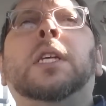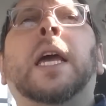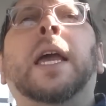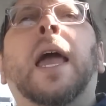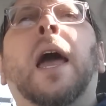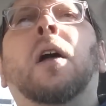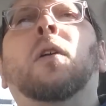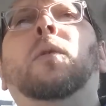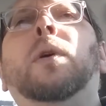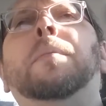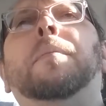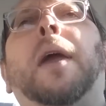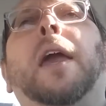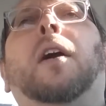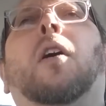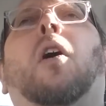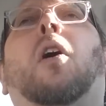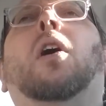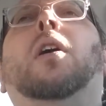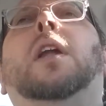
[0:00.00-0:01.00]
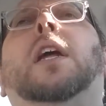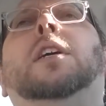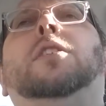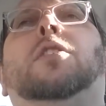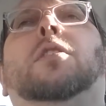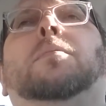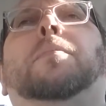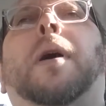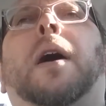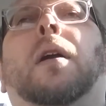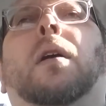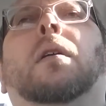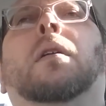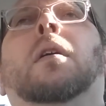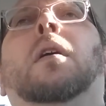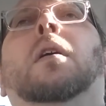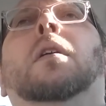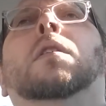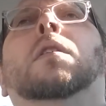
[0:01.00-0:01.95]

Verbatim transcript: saying, how do we make our nation better